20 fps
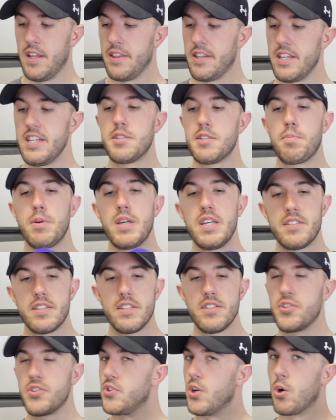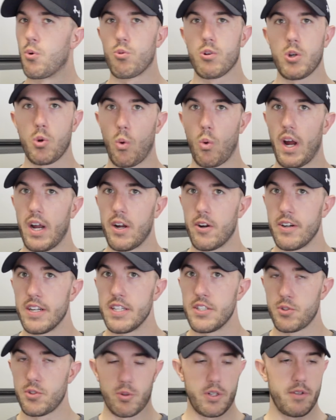These pieces don't require
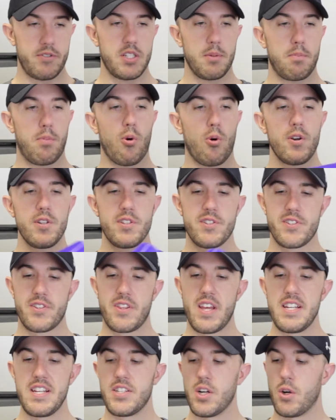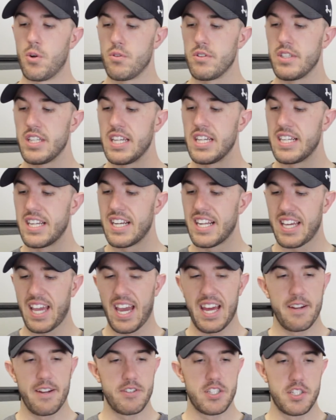any sort of supports, they don't need any
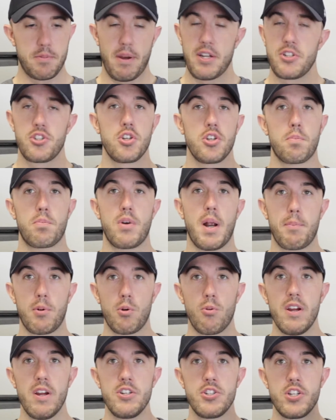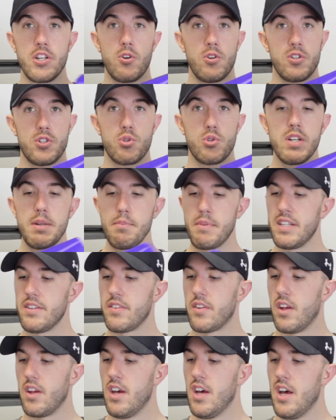kind of special preparation or
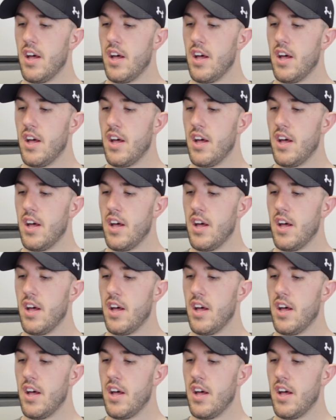treatment,